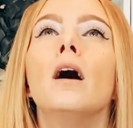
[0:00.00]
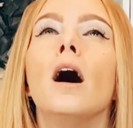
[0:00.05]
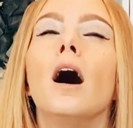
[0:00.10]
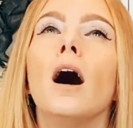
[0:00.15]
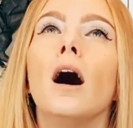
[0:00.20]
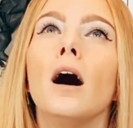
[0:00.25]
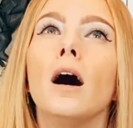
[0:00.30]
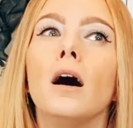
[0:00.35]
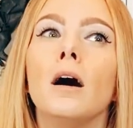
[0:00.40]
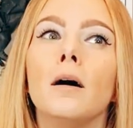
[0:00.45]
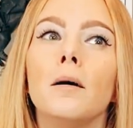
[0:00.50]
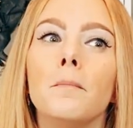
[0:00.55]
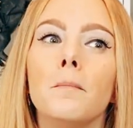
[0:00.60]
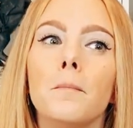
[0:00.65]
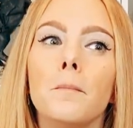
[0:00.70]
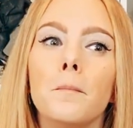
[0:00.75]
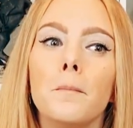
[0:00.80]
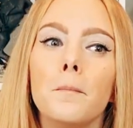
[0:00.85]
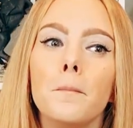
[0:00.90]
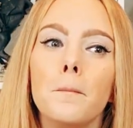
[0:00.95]

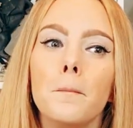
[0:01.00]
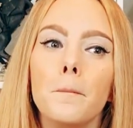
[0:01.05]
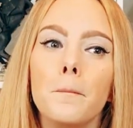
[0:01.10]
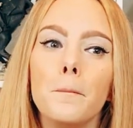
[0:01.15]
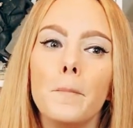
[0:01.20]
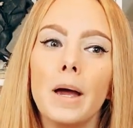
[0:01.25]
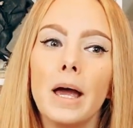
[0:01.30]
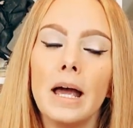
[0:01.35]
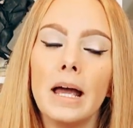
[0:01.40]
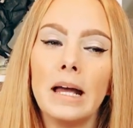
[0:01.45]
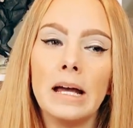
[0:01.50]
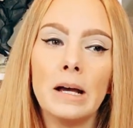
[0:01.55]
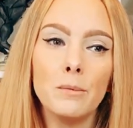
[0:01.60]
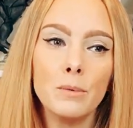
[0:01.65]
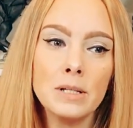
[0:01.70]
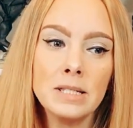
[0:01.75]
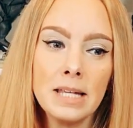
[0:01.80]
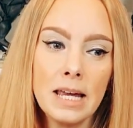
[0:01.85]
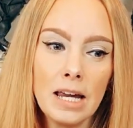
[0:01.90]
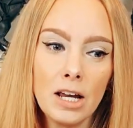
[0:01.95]
Um... It
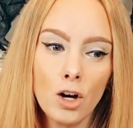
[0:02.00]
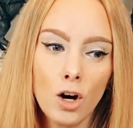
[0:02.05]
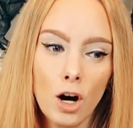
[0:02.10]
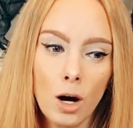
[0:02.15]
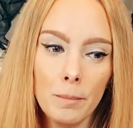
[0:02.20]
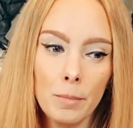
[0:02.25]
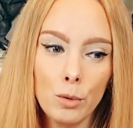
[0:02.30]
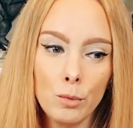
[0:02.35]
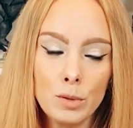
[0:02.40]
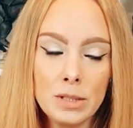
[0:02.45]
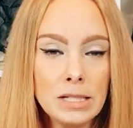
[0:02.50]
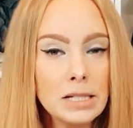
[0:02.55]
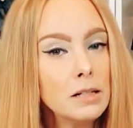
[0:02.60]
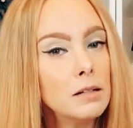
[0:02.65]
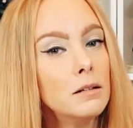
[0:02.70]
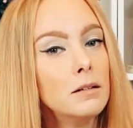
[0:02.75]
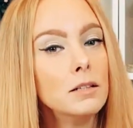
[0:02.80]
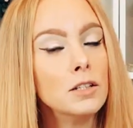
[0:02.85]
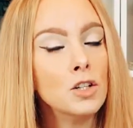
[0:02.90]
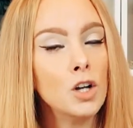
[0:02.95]
was a combo
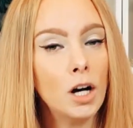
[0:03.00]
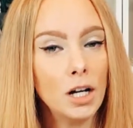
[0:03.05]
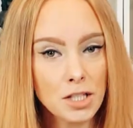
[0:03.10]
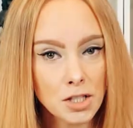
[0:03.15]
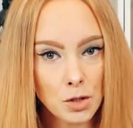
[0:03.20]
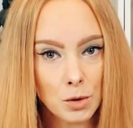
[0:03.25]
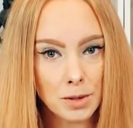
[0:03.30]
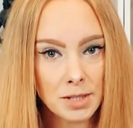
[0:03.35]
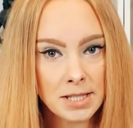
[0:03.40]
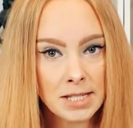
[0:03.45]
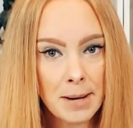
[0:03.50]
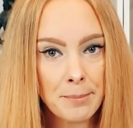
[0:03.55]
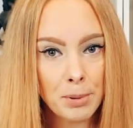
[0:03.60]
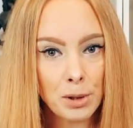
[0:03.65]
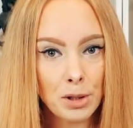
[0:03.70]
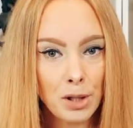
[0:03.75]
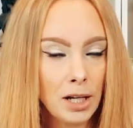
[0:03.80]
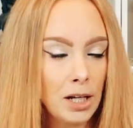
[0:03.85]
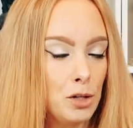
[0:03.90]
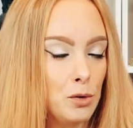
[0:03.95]
deal, not sold
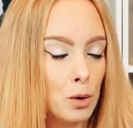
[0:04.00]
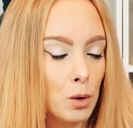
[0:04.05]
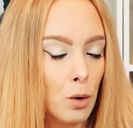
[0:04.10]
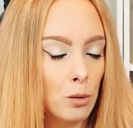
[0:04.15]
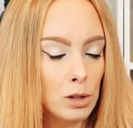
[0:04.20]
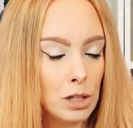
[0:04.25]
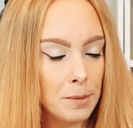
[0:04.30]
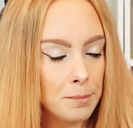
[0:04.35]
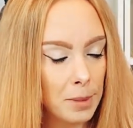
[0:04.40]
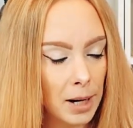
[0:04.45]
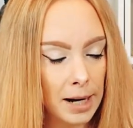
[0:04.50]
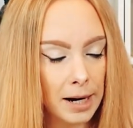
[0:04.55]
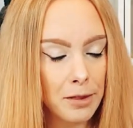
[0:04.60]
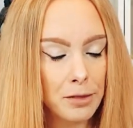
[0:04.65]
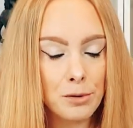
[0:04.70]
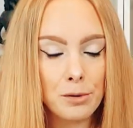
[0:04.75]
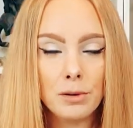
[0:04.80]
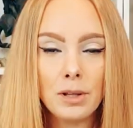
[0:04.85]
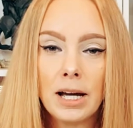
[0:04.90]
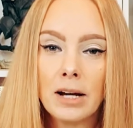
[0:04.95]
separately, and you could only buy it
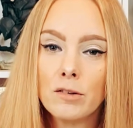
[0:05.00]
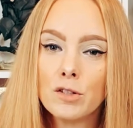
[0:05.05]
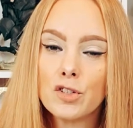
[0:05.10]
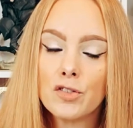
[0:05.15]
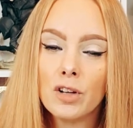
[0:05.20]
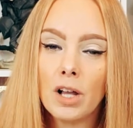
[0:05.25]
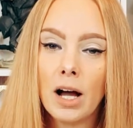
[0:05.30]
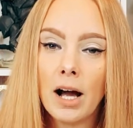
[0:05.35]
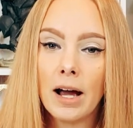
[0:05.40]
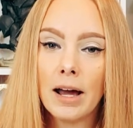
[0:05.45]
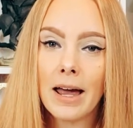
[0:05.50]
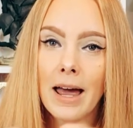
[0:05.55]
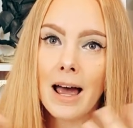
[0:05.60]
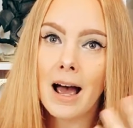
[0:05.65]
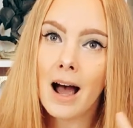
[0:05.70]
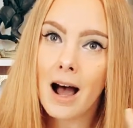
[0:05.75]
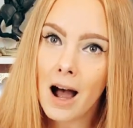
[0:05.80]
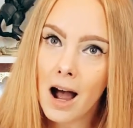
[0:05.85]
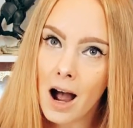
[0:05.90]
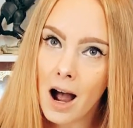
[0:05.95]
through Loungefly.
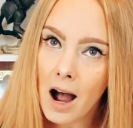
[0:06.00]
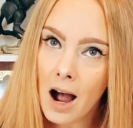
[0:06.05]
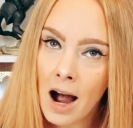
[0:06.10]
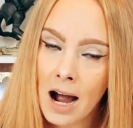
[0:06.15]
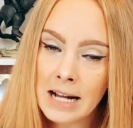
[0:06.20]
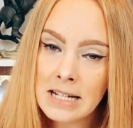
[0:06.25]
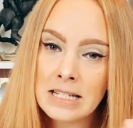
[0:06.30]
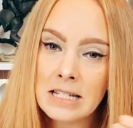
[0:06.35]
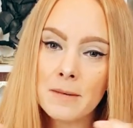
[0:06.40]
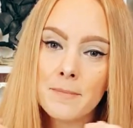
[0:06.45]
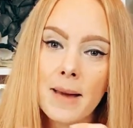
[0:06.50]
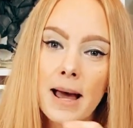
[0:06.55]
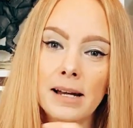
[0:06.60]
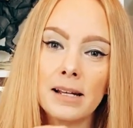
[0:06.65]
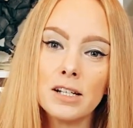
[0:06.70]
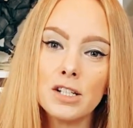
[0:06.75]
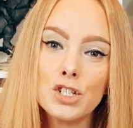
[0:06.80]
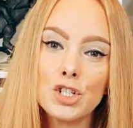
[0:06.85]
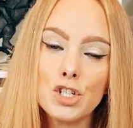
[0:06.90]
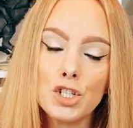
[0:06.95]
I did
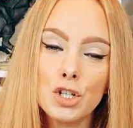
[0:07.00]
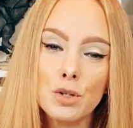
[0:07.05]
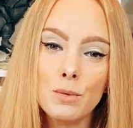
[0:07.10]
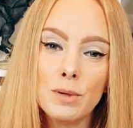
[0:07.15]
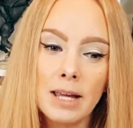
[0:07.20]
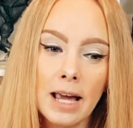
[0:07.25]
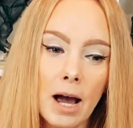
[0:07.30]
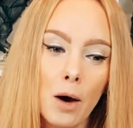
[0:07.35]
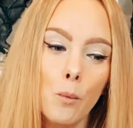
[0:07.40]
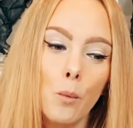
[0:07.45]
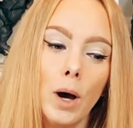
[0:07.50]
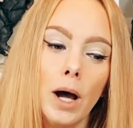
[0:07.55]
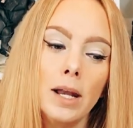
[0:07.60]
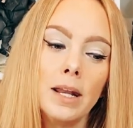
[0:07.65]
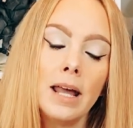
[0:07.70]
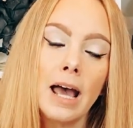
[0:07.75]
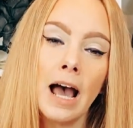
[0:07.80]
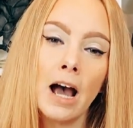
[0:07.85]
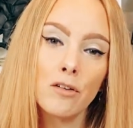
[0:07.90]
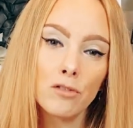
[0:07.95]
manage to get one
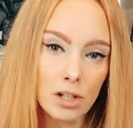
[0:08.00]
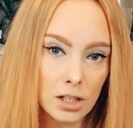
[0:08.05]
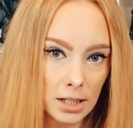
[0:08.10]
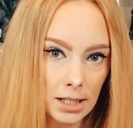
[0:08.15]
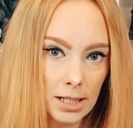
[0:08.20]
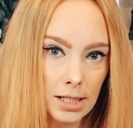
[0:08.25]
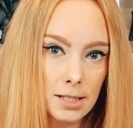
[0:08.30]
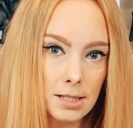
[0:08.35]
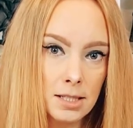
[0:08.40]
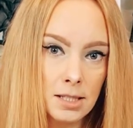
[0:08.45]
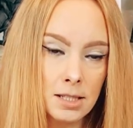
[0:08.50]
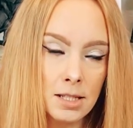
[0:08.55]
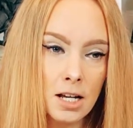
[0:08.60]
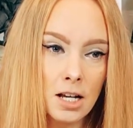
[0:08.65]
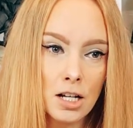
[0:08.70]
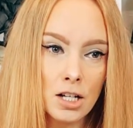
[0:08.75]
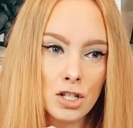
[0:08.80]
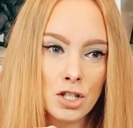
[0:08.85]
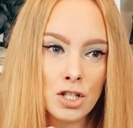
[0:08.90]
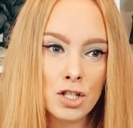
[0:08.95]
at release.
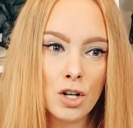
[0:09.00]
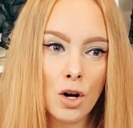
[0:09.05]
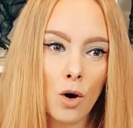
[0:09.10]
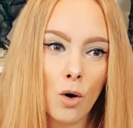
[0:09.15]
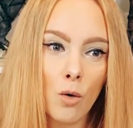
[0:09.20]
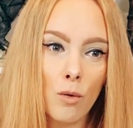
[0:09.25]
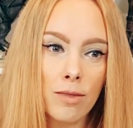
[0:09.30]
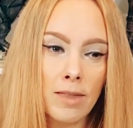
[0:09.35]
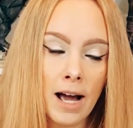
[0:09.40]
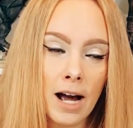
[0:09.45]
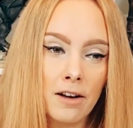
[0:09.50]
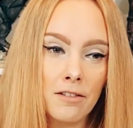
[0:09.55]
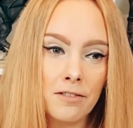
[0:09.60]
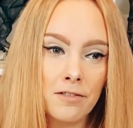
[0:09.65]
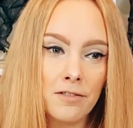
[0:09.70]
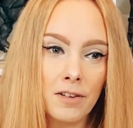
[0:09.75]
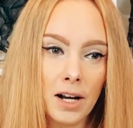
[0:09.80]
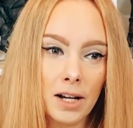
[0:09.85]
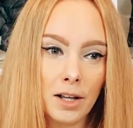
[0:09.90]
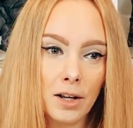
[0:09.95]
So that
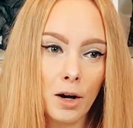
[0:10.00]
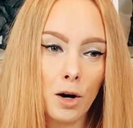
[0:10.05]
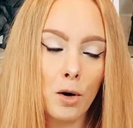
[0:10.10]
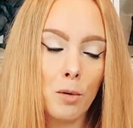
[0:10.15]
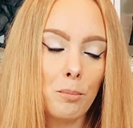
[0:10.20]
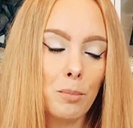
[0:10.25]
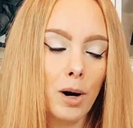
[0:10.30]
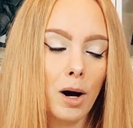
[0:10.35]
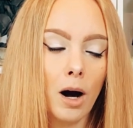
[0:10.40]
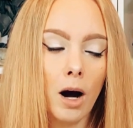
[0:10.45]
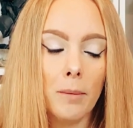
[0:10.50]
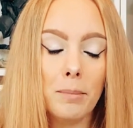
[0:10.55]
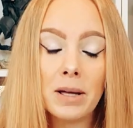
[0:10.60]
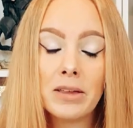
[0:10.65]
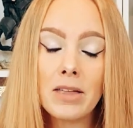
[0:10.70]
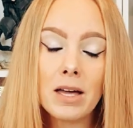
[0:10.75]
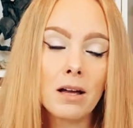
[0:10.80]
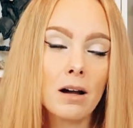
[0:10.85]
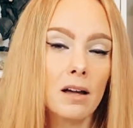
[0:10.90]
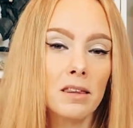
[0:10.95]
Funko Pop, like
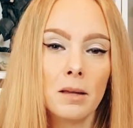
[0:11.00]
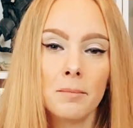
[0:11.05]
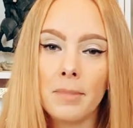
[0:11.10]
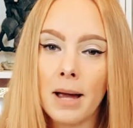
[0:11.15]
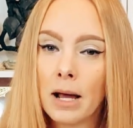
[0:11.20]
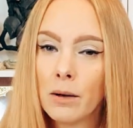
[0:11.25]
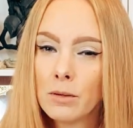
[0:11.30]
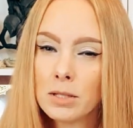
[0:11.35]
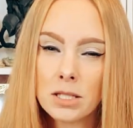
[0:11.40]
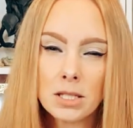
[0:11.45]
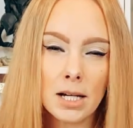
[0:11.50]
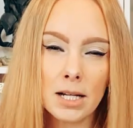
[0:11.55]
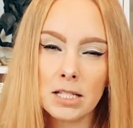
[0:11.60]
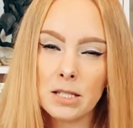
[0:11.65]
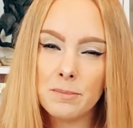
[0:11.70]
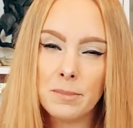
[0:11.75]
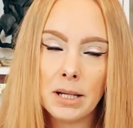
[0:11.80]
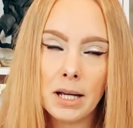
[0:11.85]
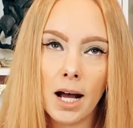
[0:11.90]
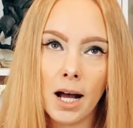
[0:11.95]
thank God the bag was nice
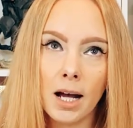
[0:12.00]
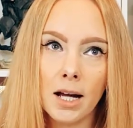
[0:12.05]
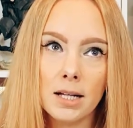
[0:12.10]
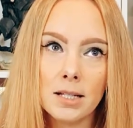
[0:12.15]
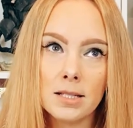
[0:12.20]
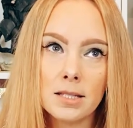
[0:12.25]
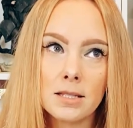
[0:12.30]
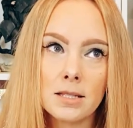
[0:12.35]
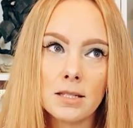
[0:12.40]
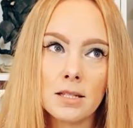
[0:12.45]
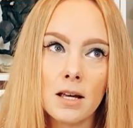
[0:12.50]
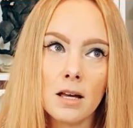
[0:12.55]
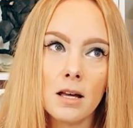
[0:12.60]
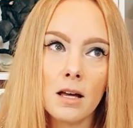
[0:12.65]
because,